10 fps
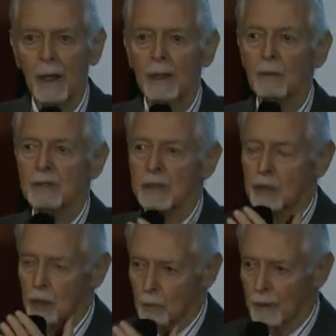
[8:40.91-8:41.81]
there was a
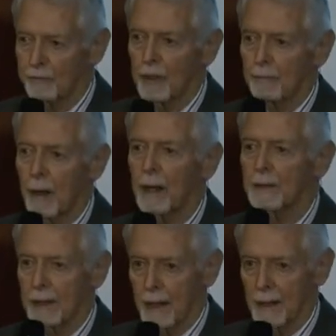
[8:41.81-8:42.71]
terrific
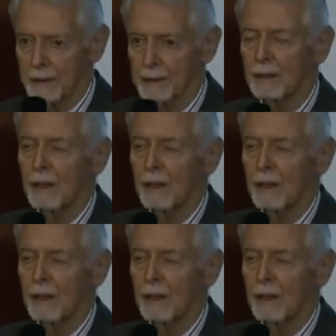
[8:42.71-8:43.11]
podcast